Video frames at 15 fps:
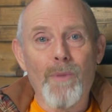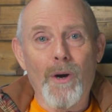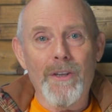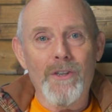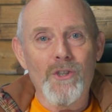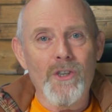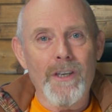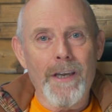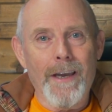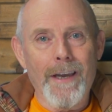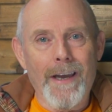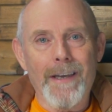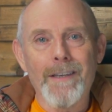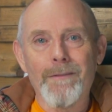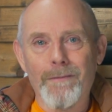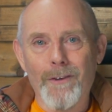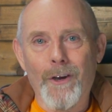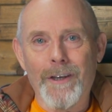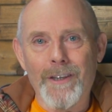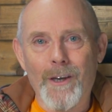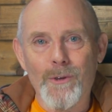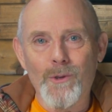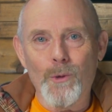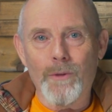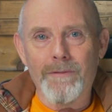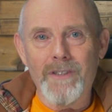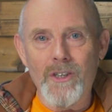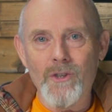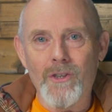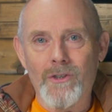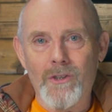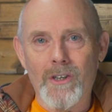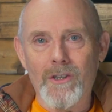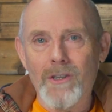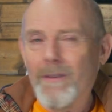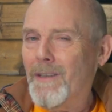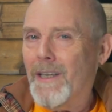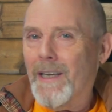by the CAA, flying those sort of distances.